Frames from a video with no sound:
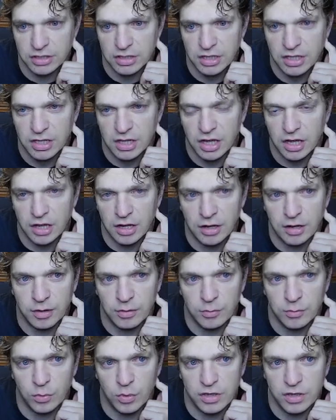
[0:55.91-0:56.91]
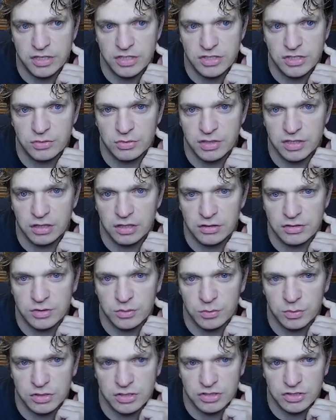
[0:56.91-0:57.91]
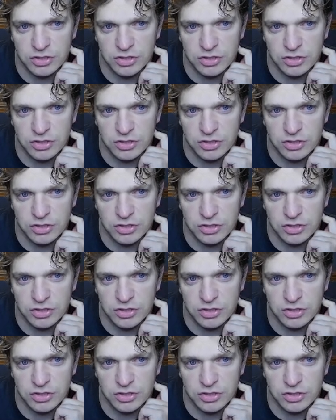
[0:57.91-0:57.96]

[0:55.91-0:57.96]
One is 3 colors and one is 2.